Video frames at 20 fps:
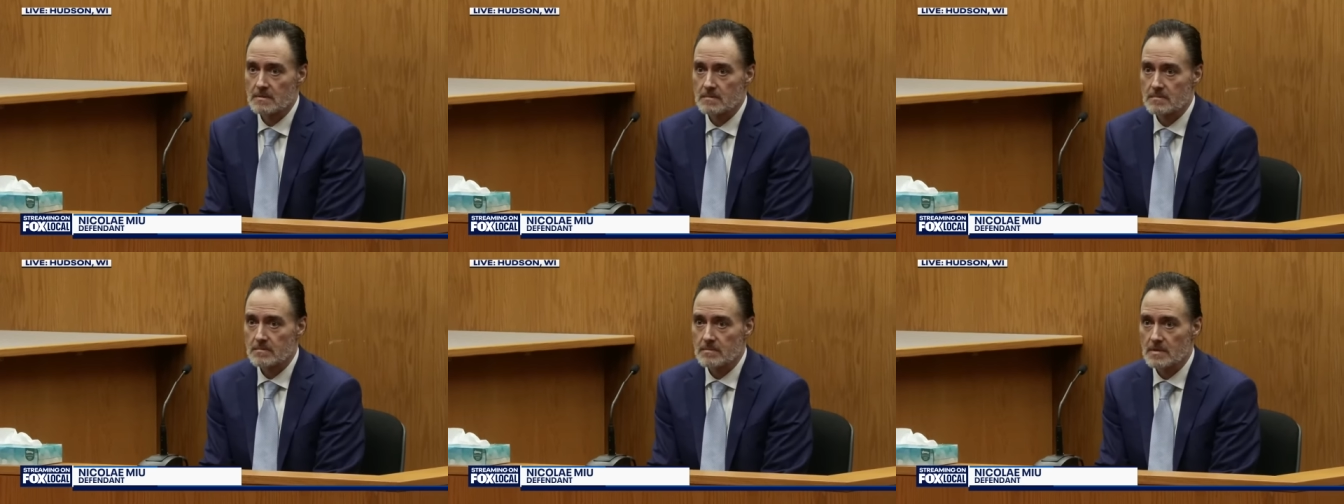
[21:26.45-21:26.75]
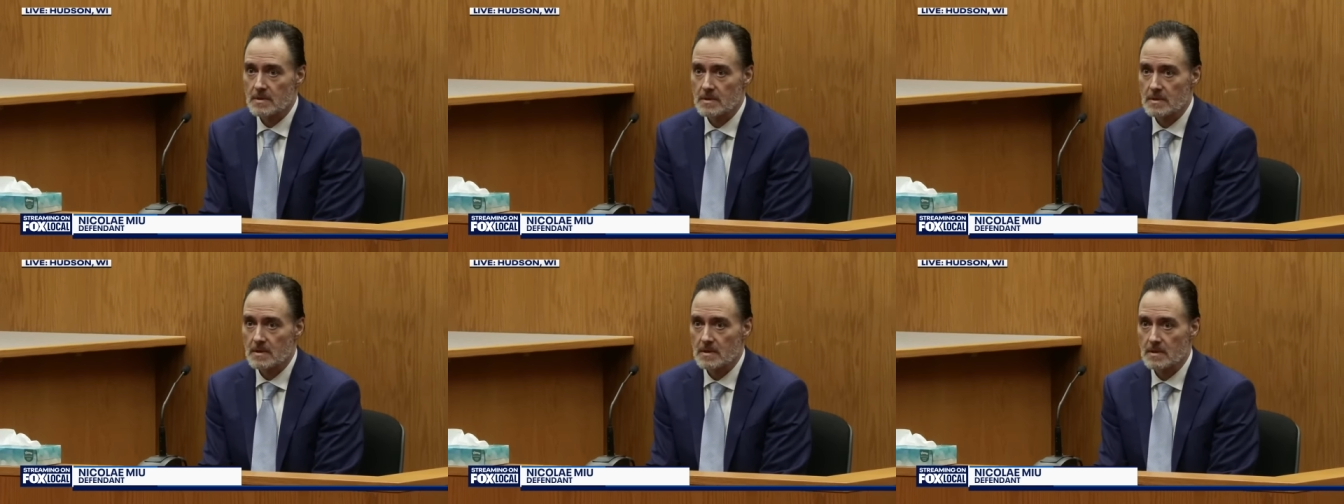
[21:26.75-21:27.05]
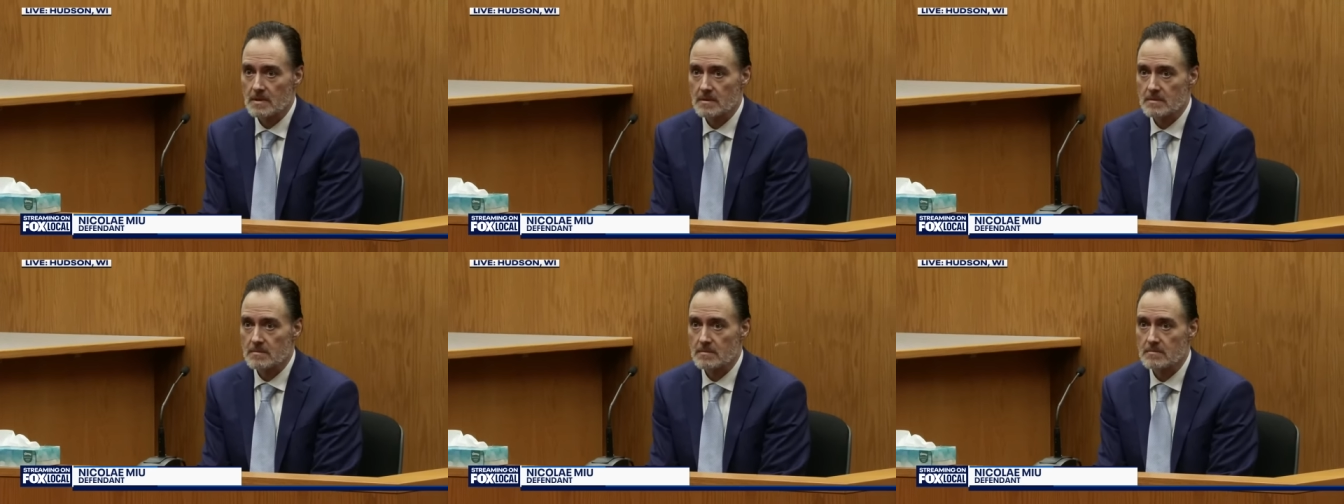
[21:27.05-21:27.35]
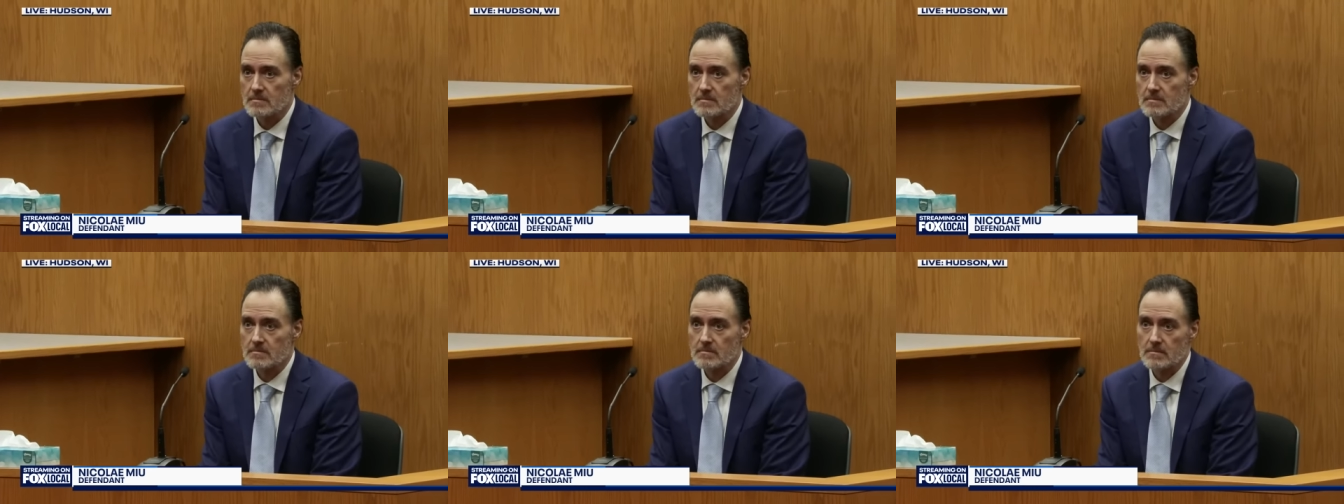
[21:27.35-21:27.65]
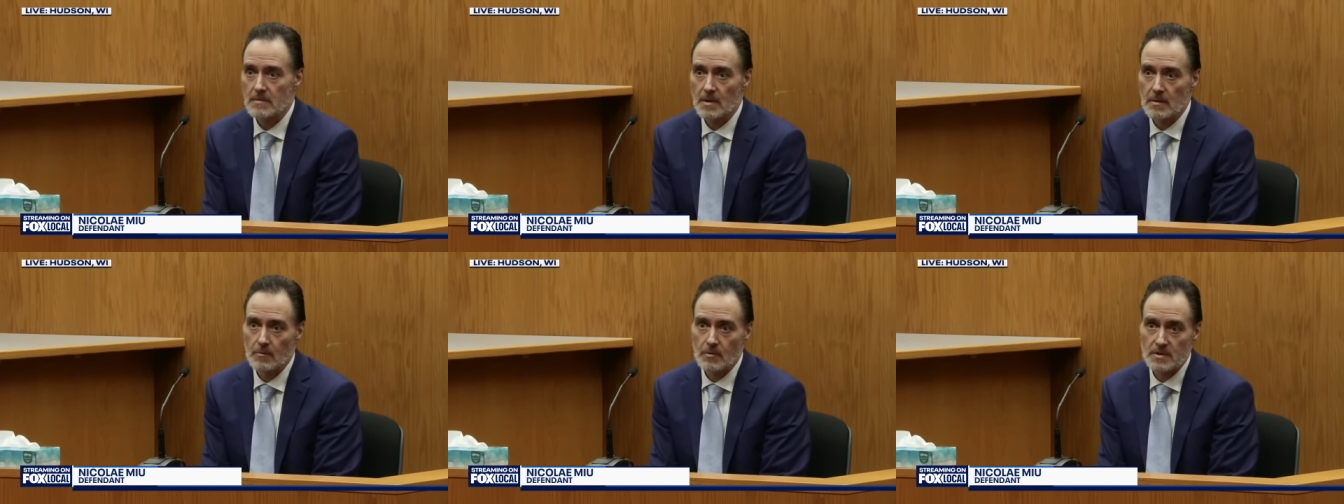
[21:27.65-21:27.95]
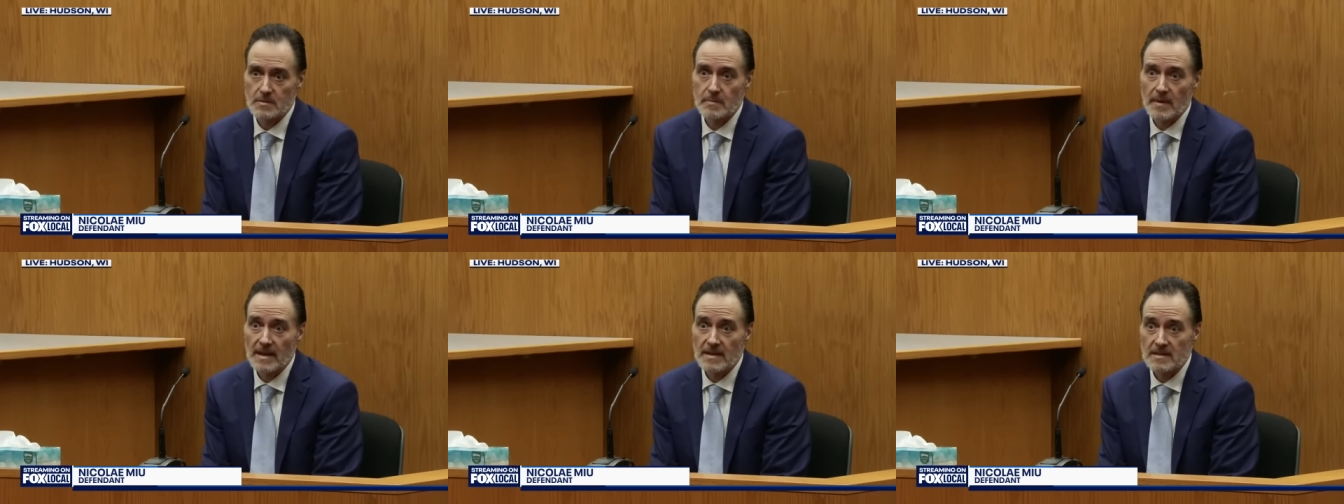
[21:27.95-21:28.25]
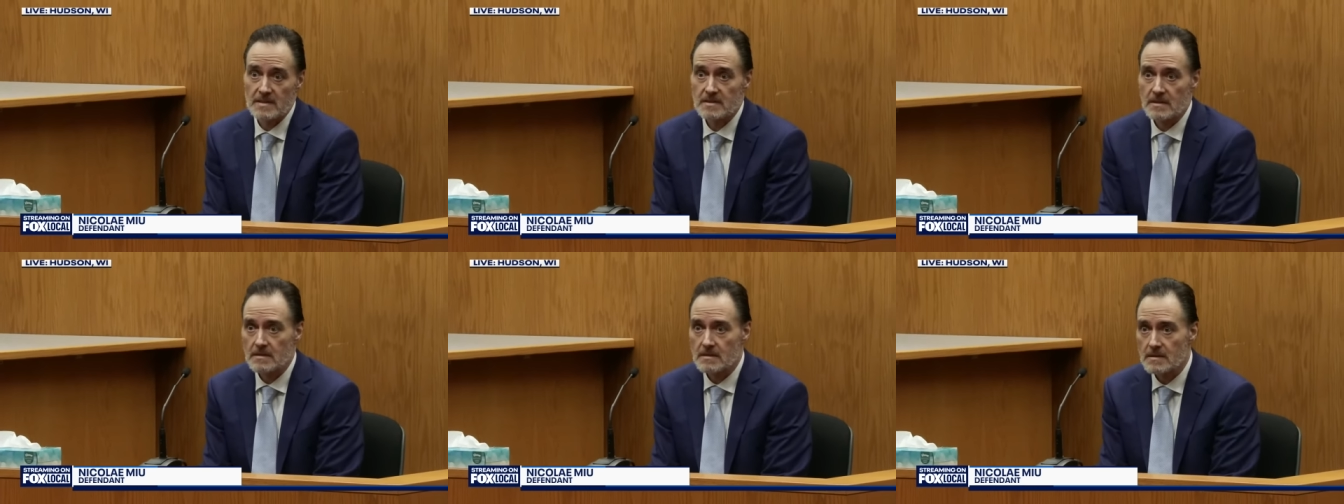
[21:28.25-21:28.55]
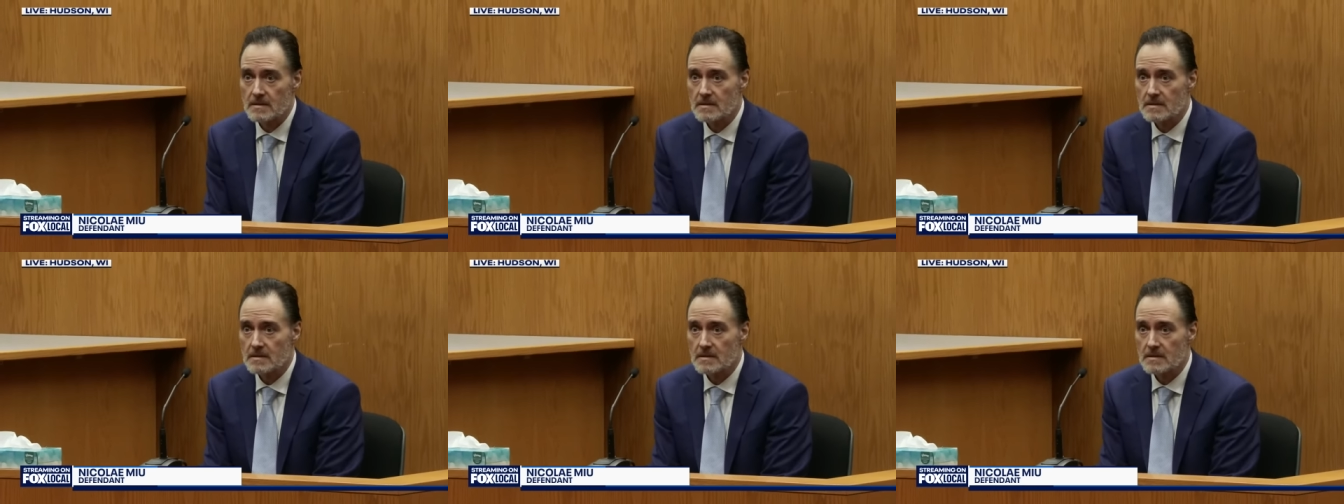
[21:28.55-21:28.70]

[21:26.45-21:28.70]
uh, uh, was Madison.